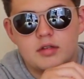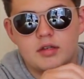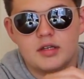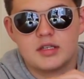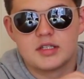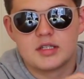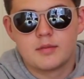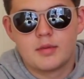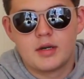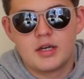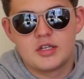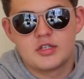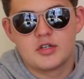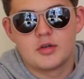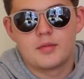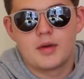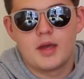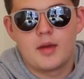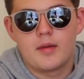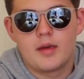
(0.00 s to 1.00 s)
Here's the money
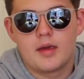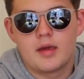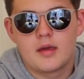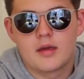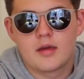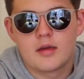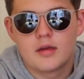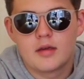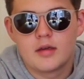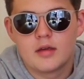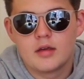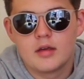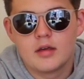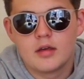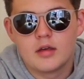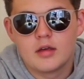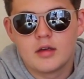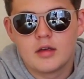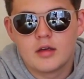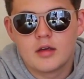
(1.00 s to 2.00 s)
shot, baby.
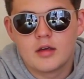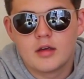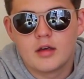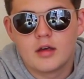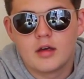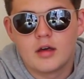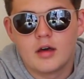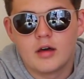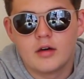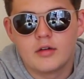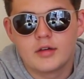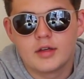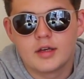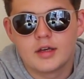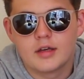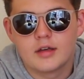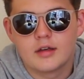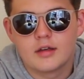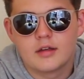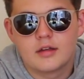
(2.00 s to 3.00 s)
Oh
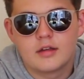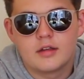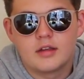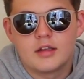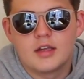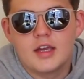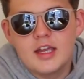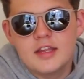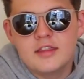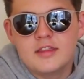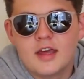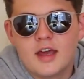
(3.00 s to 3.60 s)
yeah. In